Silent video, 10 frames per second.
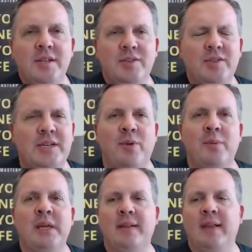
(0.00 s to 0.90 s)
interesting for
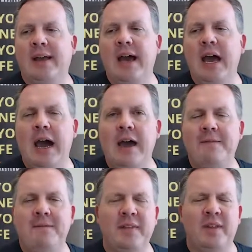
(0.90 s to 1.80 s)
me. Like I, I
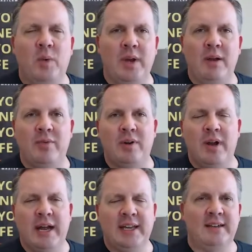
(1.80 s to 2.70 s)
find that whenever
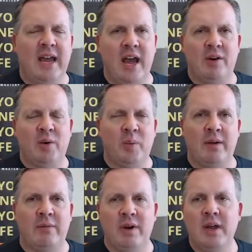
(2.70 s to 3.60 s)
I get down or
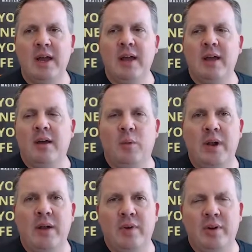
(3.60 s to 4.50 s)
whenever,
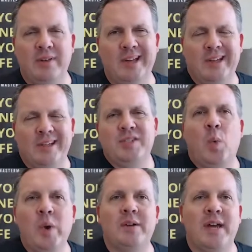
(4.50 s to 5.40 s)
whenever like it's just a
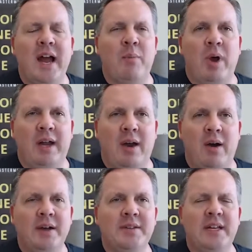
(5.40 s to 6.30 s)
weird time right
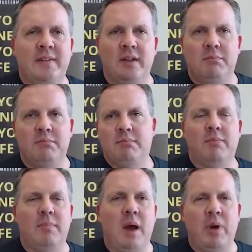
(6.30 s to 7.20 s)
now. I'll say that
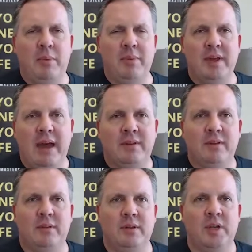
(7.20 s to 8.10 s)
I'm probably
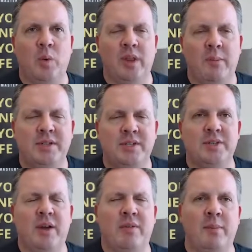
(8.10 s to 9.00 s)
having you know one of the best
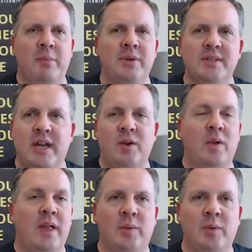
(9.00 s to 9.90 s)
years ever in my business. I know
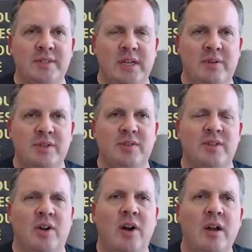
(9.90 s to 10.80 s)
a lot of real estate investors
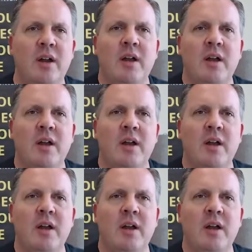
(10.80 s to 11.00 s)
that are.